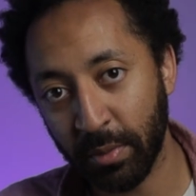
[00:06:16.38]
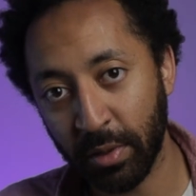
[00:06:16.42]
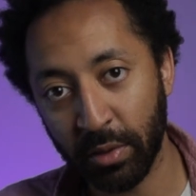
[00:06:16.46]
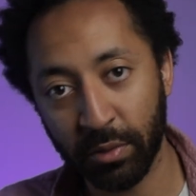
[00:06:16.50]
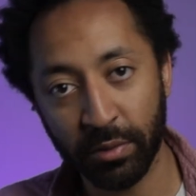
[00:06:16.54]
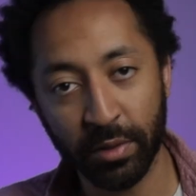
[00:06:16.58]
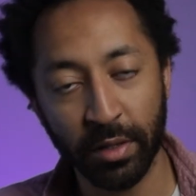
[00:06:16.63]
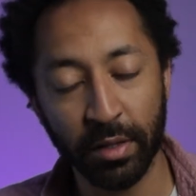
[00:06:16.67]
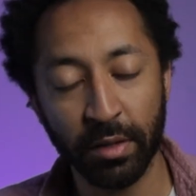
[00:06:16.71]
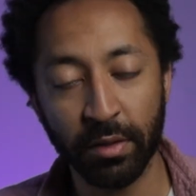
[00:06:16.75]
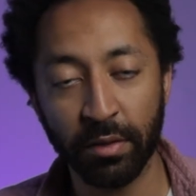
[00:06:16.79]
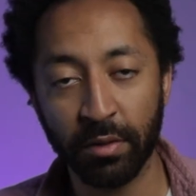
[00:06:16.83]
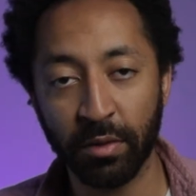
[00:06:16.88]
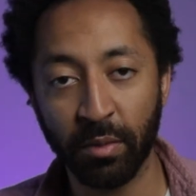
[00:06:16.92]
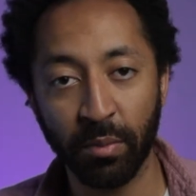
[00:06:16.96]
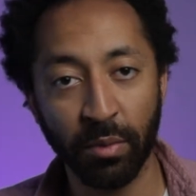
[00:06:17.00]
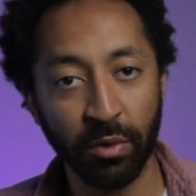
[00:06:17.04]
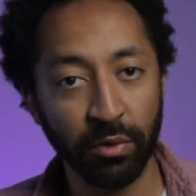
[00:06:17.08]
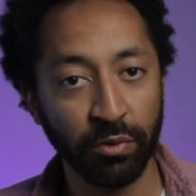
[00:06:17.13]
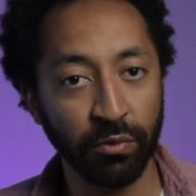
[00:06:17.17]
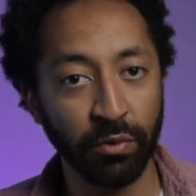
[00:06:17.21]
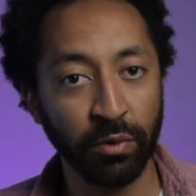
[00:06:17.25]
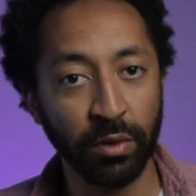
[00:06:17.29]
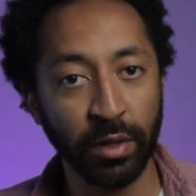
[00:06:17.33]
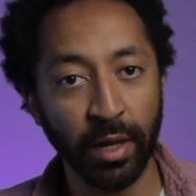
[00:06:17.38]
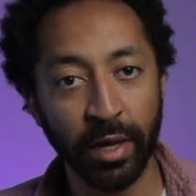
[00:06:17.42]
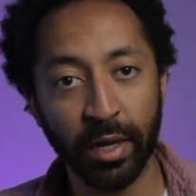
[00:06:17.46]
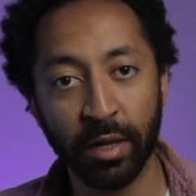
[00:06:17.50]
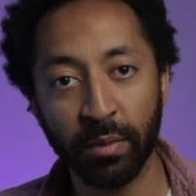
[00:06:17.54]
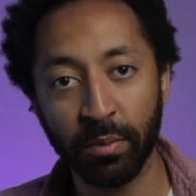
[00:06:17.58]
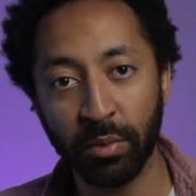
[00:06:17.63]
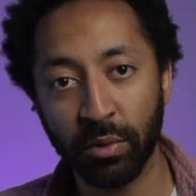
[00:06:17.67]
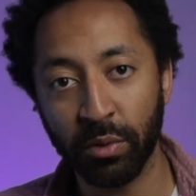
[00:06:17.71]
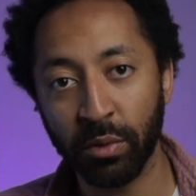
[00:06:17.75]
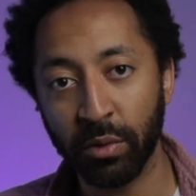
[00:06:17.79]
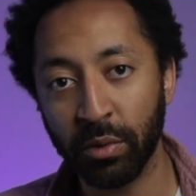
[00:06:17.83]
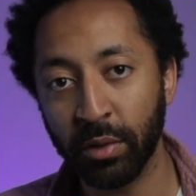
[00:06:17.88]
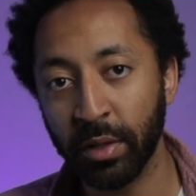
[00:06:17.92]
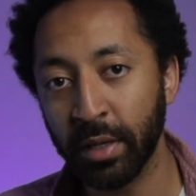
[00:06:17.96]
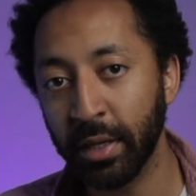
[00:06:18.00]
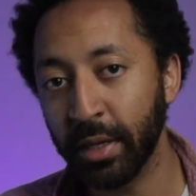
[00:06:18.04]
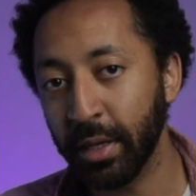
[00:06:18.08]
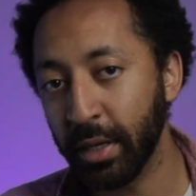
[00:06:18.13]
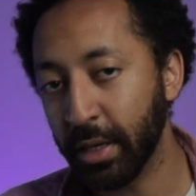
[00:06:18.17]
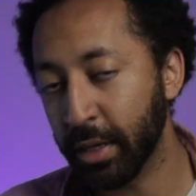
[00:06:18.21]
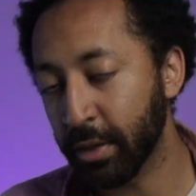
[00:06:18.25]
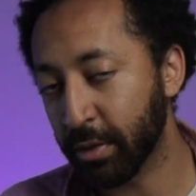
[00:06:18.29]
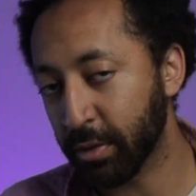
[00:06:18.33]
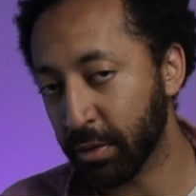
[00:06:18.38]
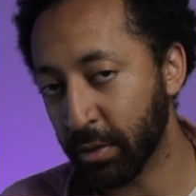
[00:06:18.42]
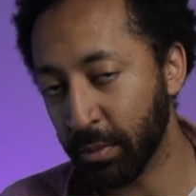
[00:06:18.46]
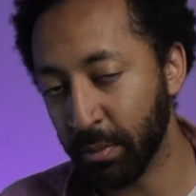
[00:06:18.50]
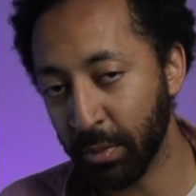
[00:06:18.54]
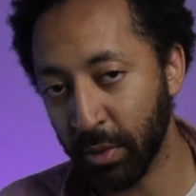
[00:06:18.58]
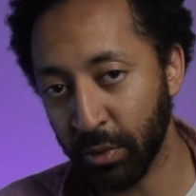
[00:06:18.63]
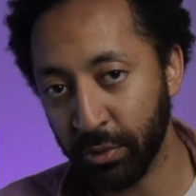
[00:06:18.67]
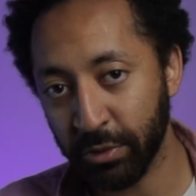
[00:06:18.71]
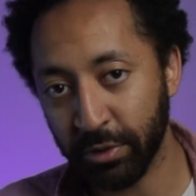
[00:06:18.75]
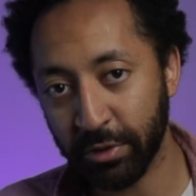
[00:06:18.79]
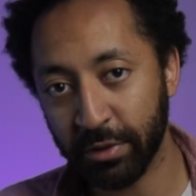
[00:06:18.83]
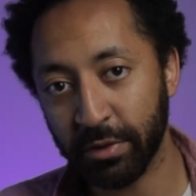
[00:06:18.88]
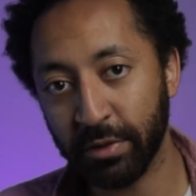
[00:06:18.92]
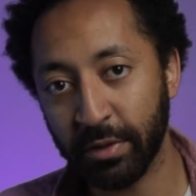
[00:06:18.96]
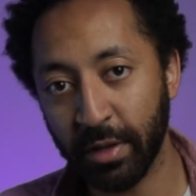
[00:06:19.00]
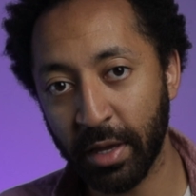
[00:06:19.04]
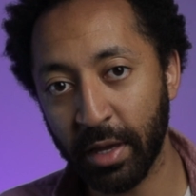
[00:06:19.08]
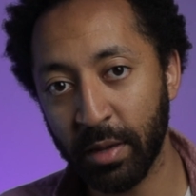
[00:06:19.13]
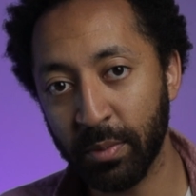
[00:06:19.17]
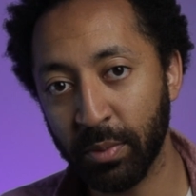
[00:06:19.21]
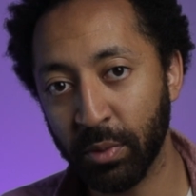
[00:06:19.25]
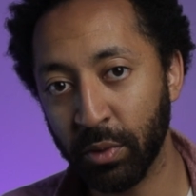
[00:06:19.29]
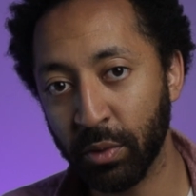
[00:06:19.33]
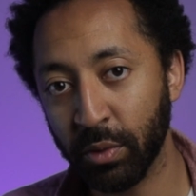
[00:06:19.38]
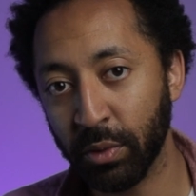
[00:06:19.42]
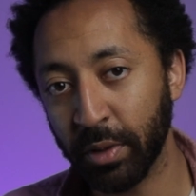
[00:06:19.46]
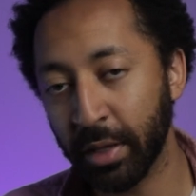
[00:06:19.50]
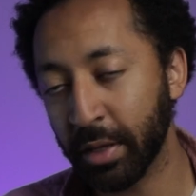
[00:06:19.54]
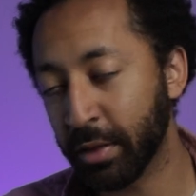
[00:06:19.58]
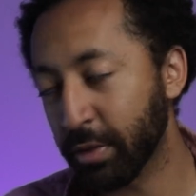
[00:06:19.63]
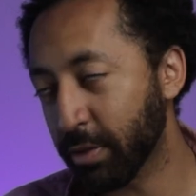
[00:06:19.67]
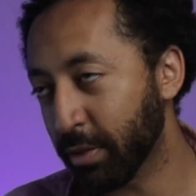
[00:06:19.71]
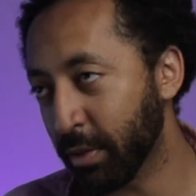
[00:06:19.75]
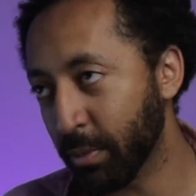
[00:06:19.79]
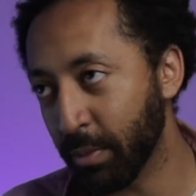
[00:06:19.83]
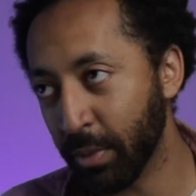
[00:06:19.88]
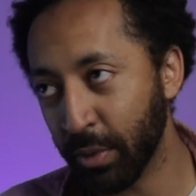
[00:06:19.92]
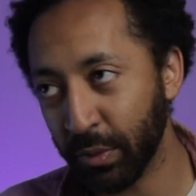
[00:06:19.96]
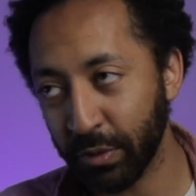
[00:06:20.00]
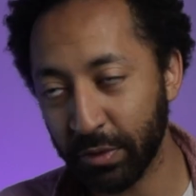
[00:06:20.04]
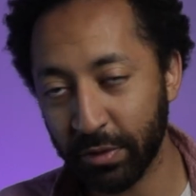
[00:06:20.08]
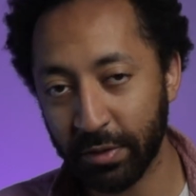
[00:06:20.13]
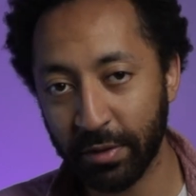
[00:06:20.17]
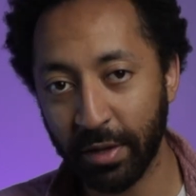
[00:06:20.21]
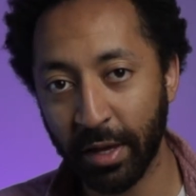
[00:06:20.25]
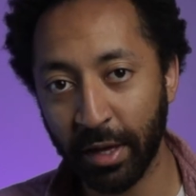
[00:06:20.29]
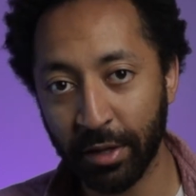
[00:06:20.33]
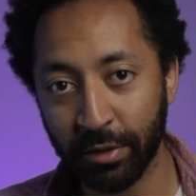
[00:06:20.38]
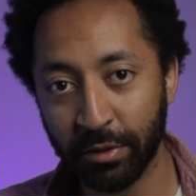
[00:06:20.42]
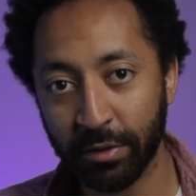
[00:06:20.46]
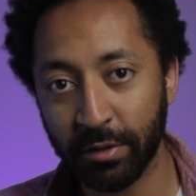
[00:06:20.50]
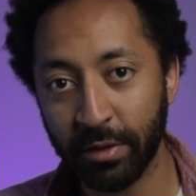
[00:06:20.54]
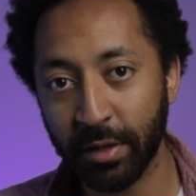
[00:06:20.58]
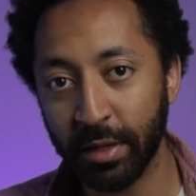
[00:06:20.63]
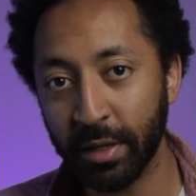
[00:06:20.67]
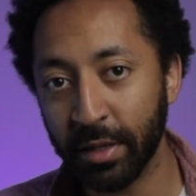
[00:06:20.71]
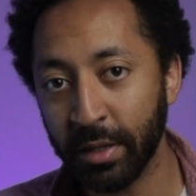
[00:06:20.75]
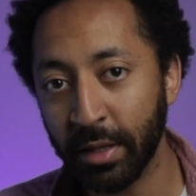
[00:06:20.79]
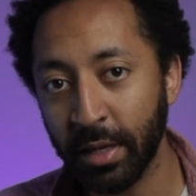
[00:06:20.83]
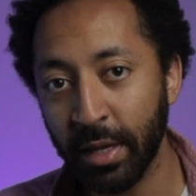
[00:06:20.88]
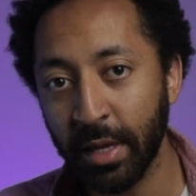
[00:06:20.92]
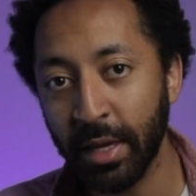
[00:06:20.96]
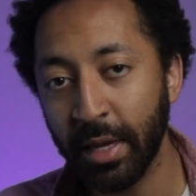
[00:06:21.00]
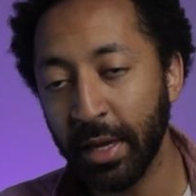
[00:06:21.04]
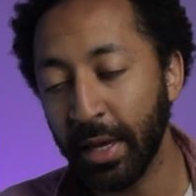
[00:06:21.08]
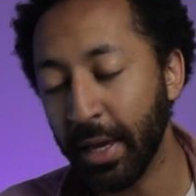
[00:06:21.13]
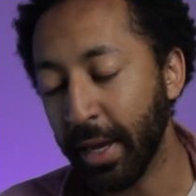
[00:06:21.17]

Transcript: mode. It is the most reliable, it's the most stable, it's the most tested.